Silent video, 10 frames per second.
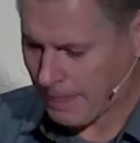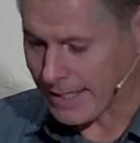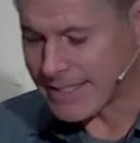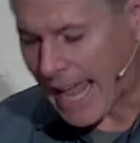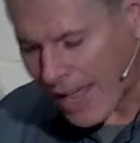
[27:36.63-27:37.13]

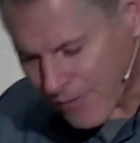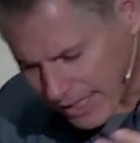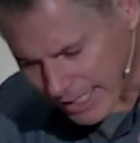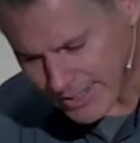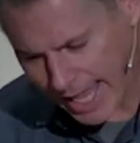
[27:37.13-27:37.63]
David
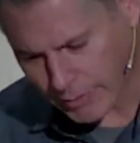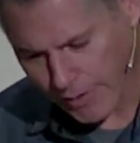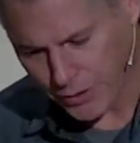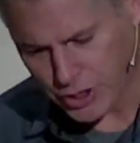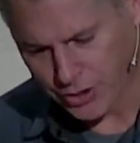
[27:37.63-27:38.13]
can take
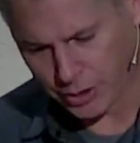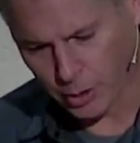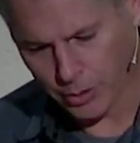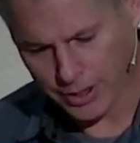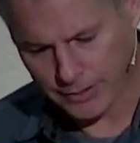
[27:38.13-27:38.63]
refuge in the
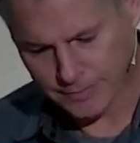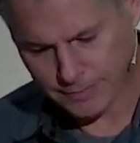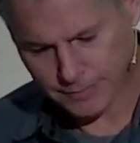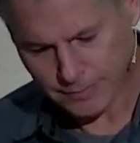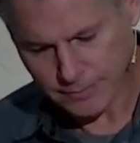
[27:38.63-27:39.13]
Lord
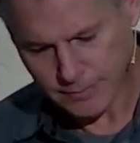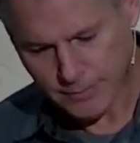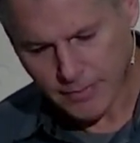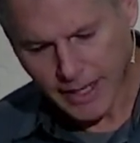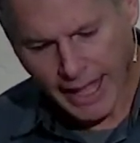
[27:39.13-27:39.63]

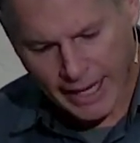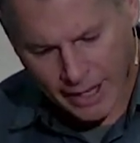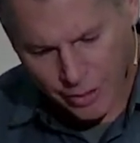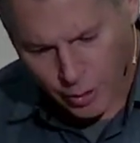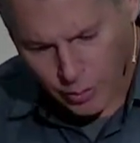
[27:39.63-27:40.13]
and
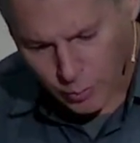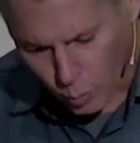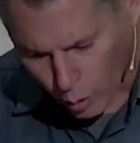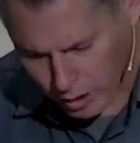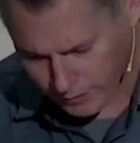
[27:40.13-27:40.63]
in the
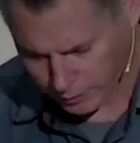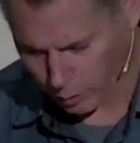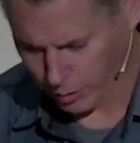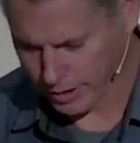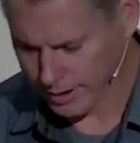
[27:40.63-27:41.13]
word of the
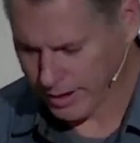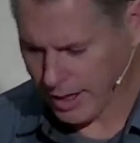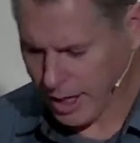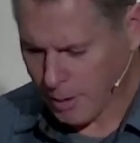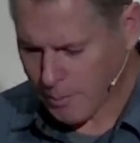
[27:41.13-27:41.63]
Lord
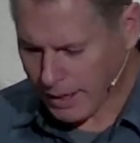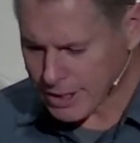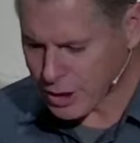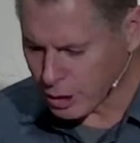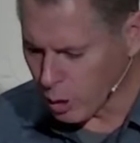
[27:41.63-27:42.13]

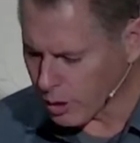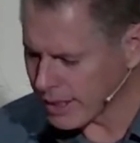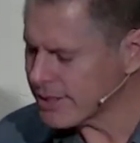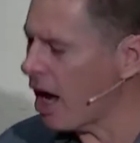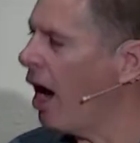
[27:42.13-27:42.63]
because the Lord
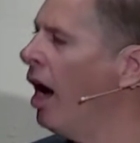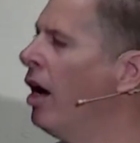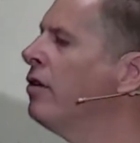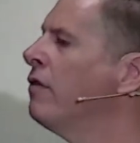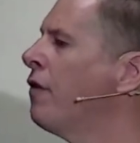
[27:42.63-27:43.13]
is
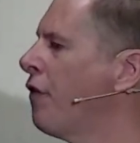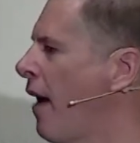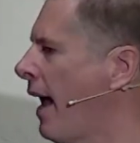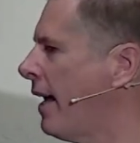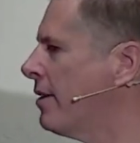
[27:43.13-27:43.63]

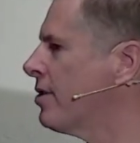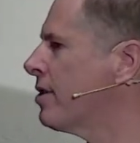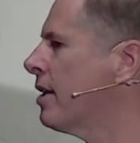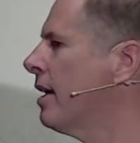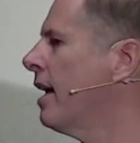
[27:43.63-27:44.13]
unfazed
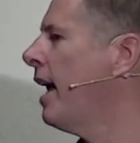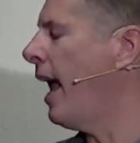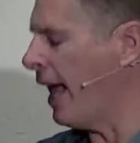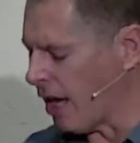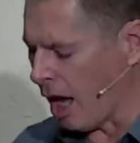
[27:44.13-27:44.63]

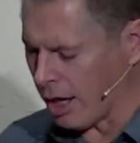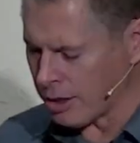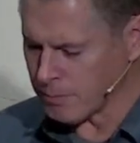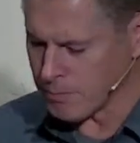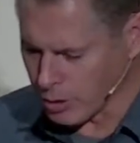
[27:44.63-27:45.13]
and
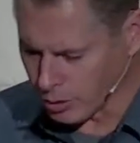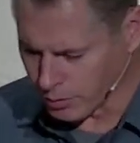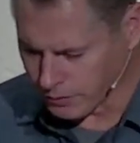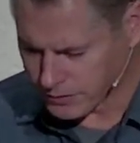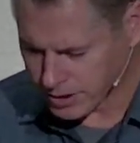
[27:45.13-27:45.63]

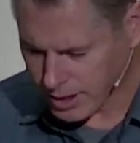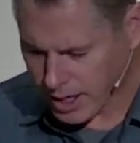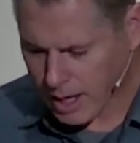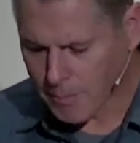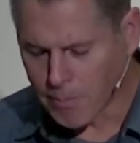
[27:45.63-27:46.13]
unmoved
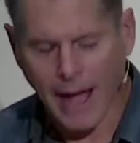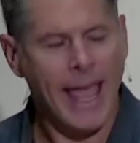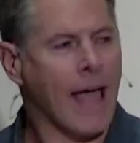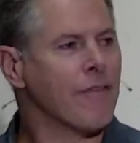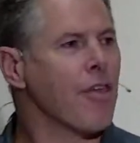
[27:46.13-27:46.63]
by
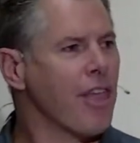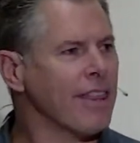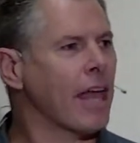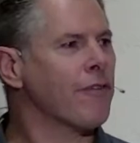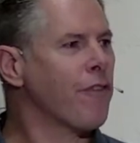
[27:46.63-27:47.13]
everything
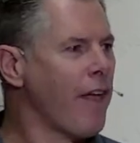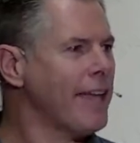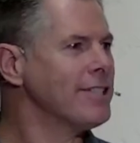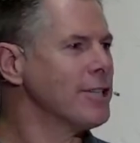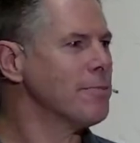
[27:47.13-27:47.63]
that
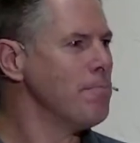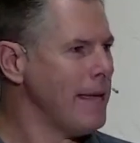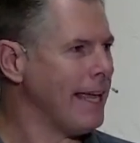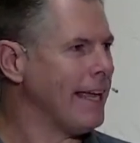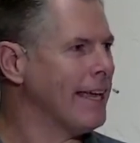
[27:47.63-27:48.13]
fazes
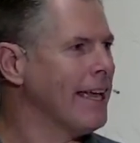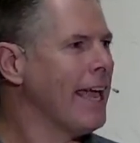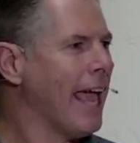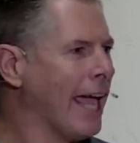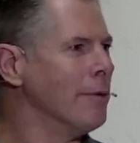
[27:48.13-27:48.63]
me
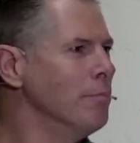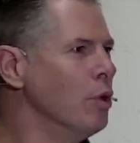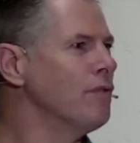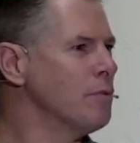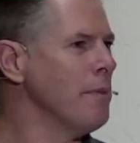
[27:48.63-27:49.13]
and
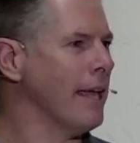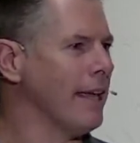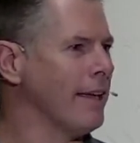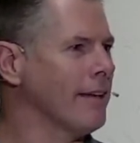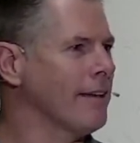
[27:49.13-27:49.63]
moves
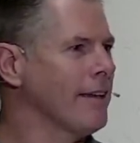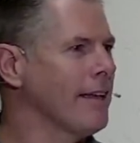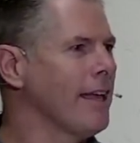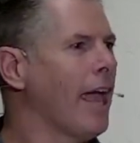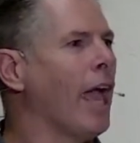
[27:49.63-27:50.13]
me
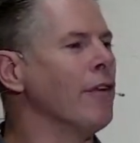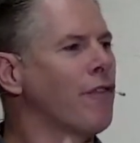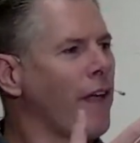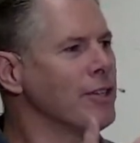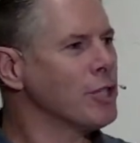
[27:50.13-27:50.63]
and
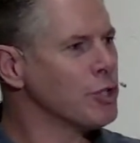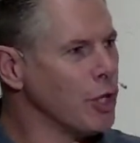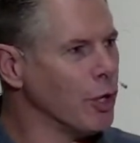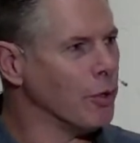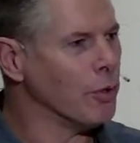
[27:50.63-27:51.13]
fazes
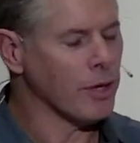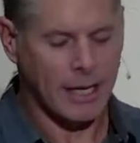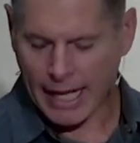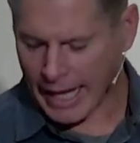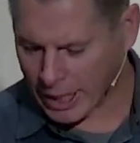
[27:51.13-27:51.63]
you
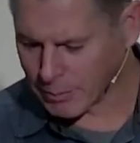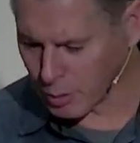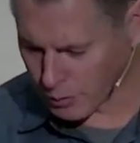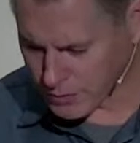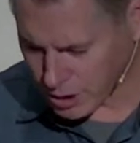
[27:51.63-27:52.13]
and
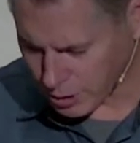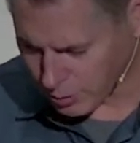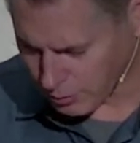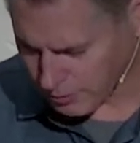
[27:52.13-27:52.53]
moves you.